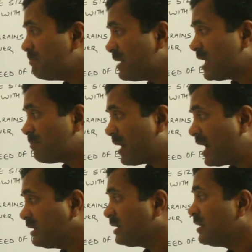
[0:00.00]
male
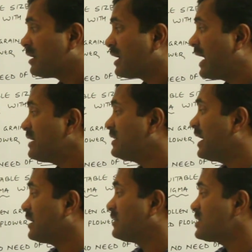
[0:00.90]
plant and
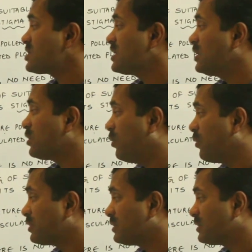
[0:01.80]
they are dusted
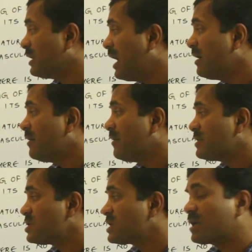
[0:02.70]
on the
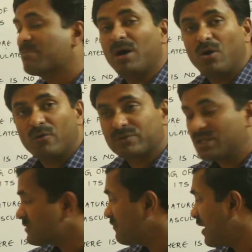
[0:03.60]
stigma of
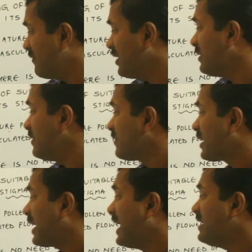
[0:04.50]
this flower
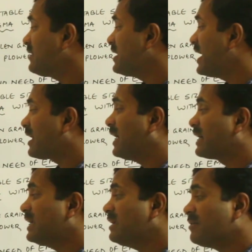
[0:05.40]
and they are
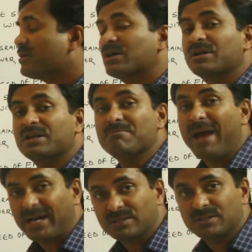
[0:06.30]
again
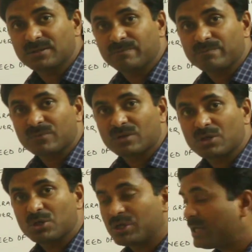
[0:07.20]
rebagged.
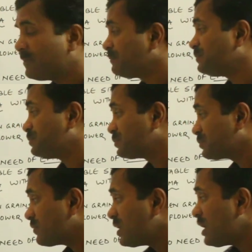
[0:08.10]
Okay,
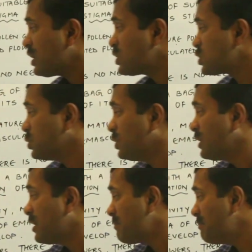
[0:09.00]

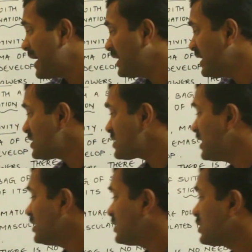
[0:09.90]
so bagging is
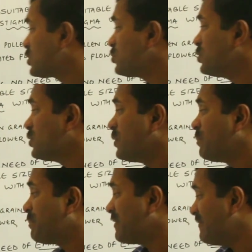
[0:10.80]
done to
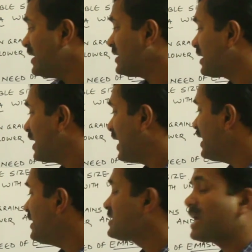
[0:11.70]
prevent
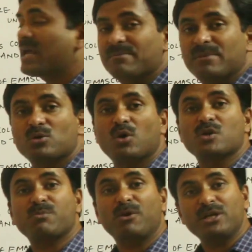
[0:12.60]
undesirable cross